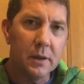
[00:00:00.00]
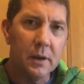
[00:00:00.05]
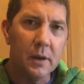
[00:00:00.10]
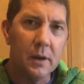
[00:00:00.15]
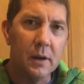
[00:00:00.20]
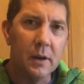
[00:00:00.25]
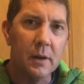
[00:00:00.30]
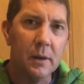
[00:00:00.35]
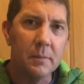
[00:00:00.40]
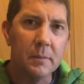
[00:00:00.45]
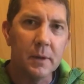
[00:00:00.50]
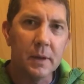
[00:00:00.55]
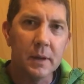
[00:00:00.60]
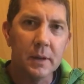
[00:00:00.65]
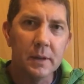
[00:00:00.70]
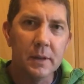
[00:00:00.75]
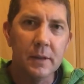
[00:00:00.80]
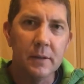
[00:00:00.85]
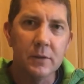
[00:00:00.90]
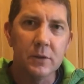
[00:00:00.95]
I'm not
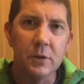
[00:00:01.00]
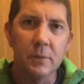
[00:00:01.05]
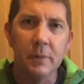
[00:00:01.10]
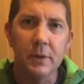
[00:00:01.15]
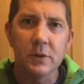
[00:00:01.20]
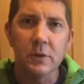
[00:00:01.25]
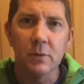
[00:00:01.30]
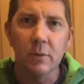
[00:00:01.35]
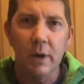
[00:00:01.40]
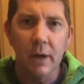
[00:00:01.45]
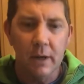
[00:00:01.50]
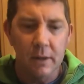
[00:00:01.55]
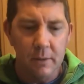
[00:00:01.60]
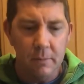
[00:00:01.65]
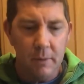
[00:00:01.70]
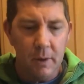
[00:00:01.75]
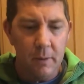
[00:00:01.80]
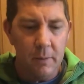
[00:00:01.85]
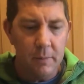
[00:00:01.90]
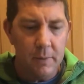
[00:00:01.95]
going to give too much away at the
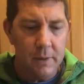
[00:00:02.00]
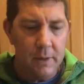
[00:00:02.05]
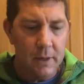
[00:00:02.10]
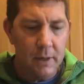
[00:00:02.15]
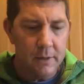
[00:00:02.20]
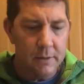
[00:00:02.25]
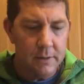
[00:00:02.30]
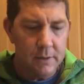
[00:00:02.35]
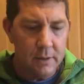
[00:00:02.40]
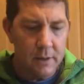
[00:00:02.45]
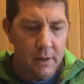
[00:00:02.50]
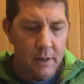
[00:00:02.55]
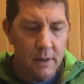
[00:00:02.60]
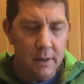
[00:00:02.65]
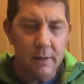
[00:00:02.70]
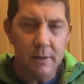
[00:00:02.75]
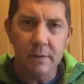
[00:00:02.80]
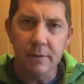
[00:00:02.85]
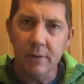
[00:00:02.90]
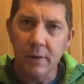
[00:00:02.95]
moment, but that's
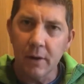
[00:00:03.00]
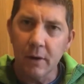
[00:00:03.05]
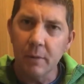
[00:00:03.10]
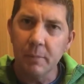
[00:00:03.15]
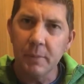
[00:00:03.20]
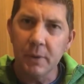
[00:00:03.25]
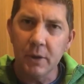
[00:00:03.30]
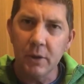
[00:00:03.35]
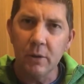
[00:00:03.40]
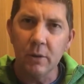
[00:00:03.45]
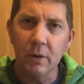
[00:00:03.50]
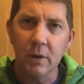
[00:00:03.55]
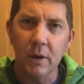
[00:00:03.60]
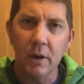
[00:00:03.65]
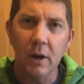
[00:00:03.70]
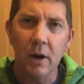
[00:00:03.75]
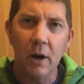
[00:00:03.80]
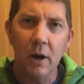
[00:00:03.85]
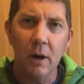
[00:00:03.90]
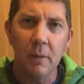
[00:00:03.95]
a very
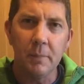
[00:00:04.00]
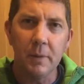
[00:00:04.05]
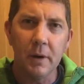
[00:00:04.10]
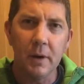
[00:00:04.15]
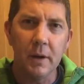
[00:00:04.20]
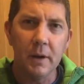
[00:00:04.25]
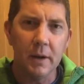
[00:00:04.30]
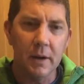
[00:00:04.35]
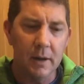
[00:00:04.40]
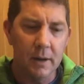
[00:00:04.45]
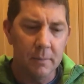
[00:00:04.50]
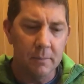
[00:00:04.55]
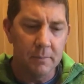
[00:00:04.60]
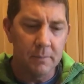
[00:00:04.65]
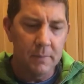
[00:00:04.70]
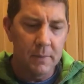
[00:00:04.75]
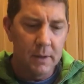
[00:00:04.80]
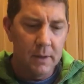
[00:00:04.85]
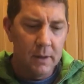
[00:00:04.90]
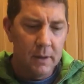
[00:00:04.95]
peculiar hop.
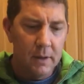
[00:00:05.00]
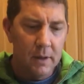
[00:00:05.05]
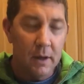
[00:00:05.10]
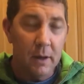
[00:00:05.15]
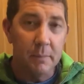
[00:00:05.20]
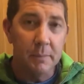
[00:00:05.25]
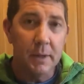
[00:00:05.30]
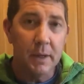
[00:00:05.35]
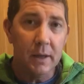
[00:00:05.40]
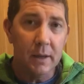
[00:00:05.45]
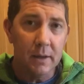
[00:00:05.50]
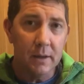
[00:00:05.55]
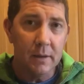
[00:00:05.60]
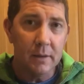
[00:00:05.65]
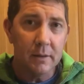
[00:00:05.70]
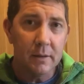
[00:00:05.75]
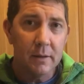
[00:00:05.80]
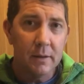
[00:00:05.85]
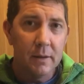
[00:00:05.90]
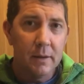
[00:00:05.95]
I'm digging it.
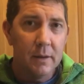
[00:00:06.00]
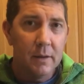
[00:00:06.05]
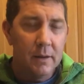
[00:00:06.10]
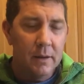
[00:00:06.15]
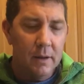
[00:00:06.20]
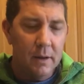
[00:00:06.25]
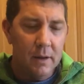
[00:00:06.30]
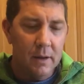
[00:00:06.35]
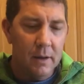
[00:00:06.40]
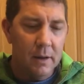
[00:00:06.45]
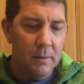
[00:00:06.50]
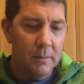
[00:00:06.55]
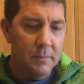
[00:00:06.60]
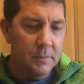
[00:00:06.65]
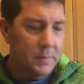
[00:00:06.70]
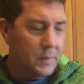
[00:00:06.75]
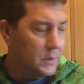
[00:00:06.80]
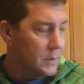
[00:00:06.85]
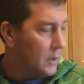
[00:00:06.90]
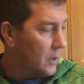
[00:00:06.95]

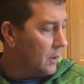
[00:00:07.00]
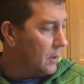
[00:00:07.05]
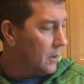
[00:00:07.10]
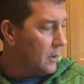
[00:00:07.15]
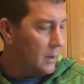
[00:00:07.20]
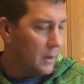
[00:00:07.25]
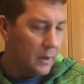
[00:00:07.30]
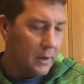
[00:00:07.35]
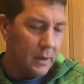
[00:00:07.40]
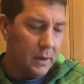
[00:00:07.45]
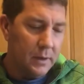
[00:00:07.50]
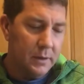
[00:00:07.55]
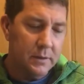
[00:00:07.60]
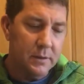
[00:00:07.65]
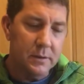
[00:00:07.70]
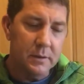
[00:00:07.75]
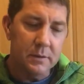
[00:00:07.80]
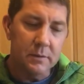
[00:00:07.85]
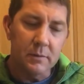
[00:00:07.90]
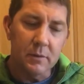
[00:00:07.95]
So
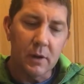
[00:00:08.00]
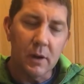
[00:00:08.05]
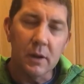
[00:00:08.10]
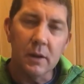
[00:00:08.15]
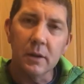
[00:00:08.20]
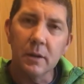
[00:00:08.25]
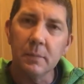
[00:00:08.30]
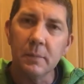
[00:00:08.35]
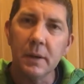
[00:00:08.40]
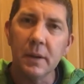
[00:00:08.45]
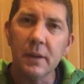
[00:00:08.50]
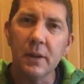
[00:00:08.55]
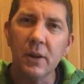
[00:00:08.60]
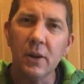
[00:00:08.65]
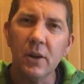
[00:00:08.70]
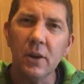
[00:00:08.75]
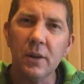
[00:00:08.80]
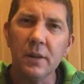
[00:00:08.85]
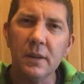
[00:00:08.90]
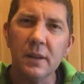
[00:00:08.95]
it's got a little bit of the
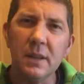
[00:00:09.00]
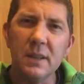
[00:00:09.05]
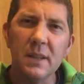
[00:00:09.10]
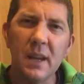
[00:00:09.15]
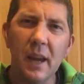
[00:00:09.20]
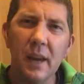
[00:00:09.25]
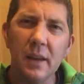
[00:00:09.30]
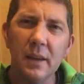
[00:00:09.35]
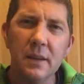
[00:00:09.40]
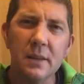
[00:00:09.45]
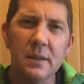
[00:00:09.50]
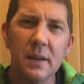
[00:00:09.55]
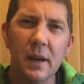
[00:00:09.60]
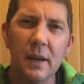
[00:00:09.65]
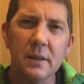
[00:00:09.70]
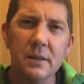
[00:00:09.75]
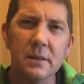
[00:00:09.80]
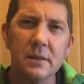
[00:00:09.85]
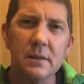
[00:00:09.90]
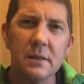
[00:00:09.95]
earthy, danky
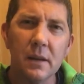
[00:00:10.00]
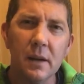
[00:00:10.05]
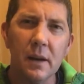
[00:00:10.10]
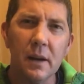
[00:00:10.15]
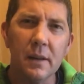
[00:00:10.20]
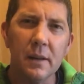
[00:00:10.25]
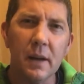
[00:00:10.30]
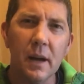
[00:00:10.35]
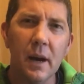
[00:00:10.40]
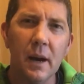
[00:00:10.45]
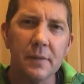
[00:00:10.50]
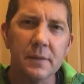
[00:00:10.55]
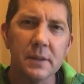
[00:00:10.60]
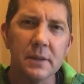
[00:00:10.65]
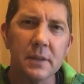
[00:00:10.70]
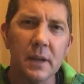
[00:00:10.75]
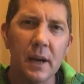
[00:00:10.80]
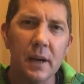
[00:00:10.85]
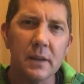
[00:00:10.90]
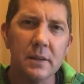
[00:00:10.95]
taste, the
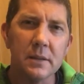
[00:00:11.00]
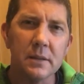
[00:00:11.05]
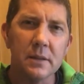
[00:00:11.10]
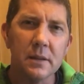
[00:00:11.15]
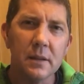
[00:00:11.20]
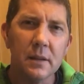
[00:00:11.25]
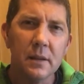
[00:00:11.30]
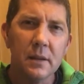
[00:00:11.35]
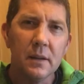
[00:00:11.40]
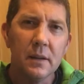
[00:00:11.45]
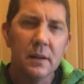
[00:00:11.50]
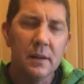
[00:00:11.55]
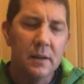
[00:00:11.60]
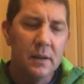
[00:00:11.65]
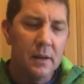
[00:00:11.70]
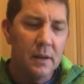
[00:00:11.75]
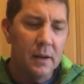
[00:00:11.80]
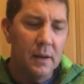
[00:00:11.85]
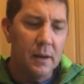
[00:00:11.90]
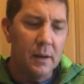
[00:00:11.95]
aftertaste
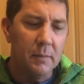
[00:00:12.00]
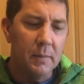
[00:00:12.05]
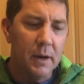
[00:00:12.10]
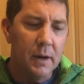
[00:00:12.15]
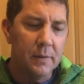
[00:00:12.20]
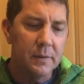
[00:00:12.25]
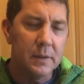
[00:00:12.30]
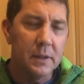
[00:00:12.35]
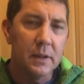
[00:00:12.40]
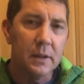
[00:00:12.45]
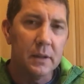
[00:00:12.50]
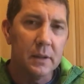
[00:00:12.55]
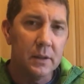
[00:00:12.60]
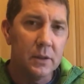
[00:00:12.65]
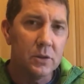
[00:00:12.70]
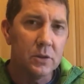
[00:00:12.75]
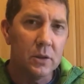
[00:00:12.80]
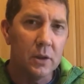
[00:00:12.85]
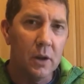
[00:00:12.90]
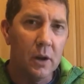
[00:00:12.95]
after the
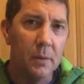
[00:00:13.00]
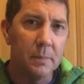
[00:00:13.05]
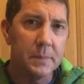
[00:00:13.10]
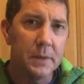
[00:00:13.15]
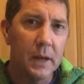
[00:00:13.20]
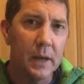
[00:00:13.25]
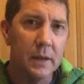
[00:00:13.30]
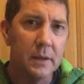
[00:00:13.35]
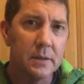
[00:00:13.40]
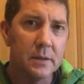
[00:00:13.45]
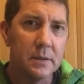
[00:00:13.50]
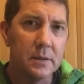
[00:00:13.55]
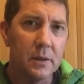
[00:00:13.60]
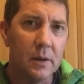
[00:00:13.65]
initial hop taste.